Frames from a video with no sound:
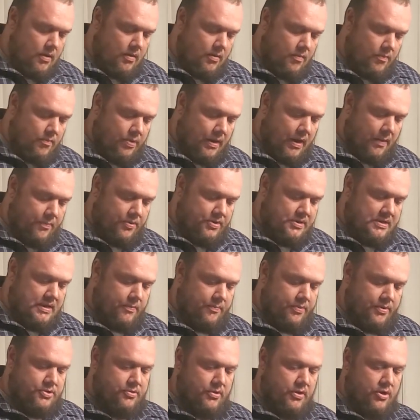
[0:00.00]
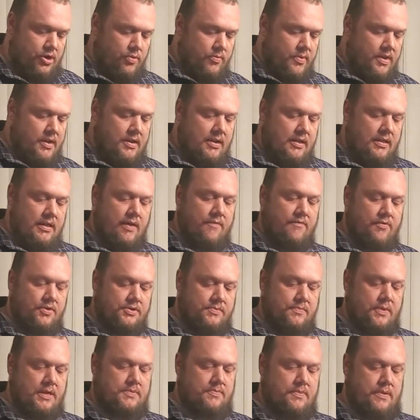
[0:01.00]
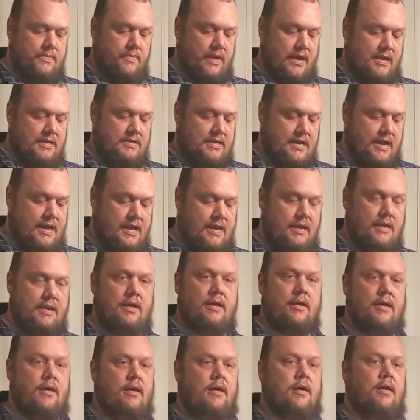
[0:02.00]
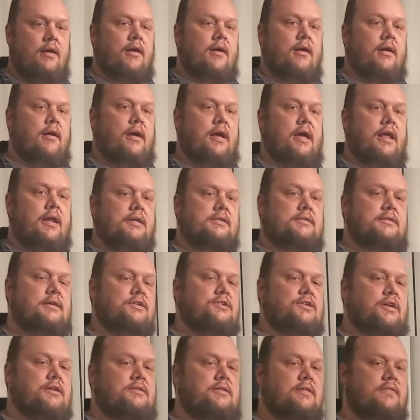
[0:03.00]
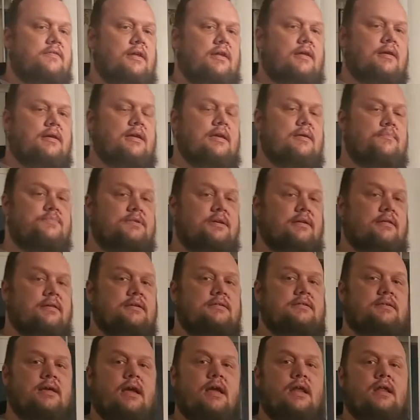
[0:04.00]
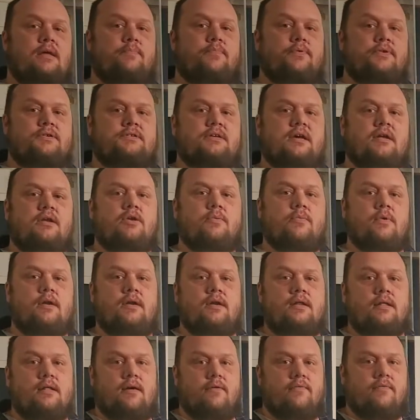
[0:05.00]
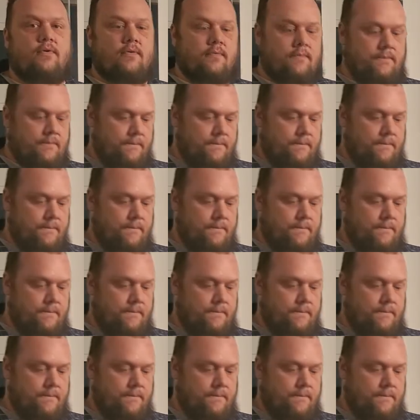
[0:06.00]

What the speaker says: Proper temperature and humidity levels must be maintained, and it's suggested that it keeps at least an 80% humidity level.